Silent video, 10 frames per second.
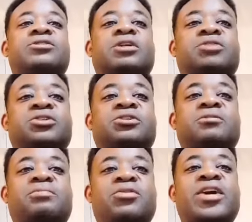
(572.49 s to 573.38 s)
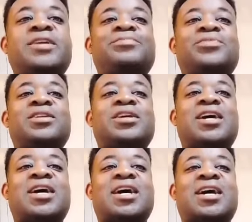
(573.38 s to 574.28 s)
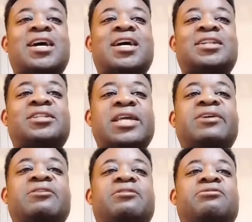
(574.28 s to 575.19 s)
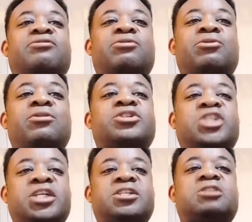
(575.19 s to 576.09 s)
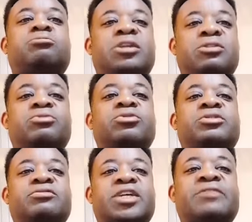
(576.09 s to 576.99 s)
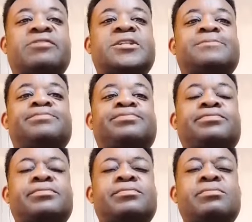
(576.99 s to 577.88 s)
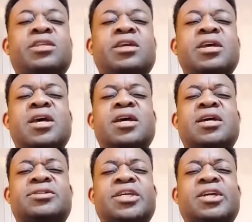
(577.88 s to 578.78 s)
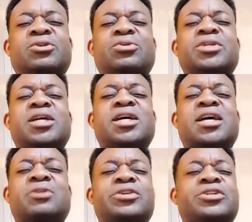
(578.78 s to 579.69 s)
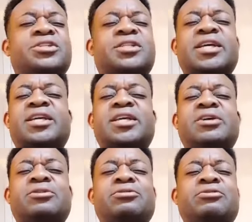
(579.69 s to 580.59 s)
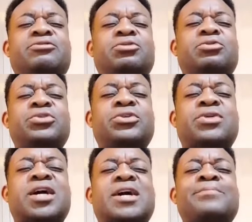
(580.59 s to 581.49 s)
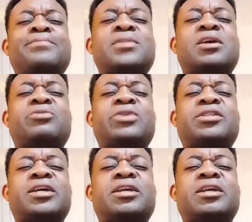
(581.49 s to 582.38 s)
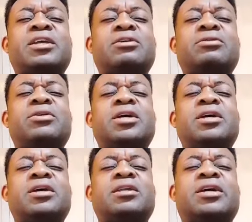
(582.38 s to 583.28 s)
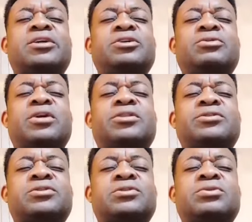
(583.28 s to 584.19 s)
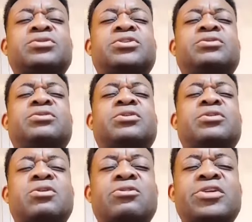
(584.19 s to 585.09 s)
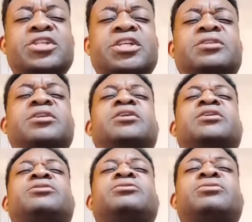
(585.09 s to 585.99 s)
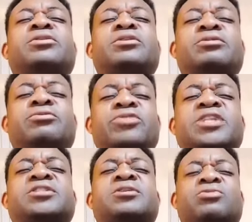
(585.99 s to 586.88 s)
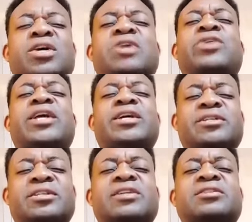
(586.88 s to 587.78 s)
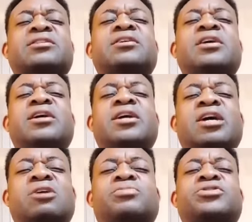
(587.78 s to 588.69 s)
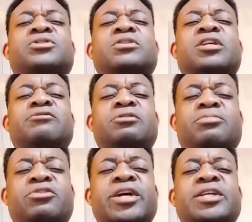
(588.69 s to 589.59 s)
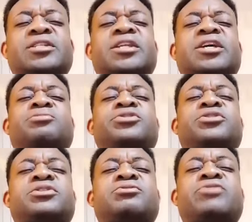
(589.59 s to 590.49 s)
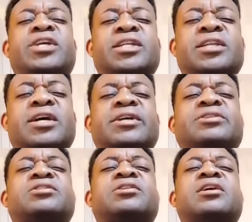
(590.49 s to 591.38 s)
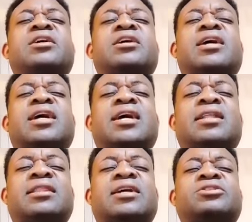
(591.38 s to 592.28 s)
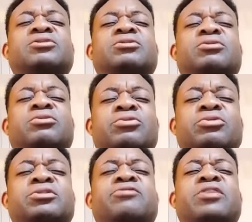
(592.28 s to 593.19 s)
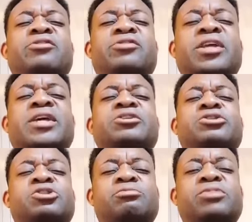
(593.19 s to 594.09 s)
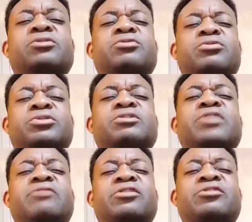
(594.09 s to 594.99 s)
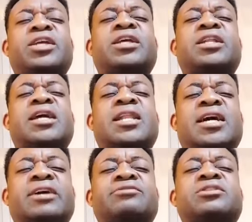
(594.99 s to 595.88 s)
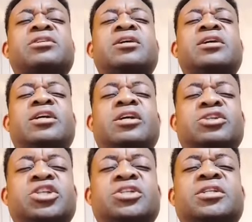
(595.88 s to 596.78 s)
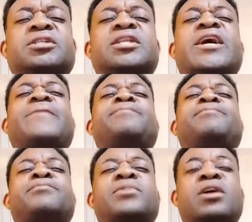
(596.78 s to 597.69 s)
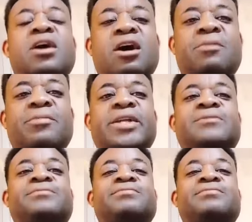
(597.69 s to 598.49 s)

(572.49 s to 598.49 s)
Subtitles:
So I'm just going to pray and thank God for Jesus being the root of David. Dear Lord, we just thank you for who you are. We thank you that you are the source, you're the origin, you're the reason why we exist. Help us to give you praise, and help us to recognize that you're the root of everything, and you should be the root of everything in our lives. In Jesus' name, amen.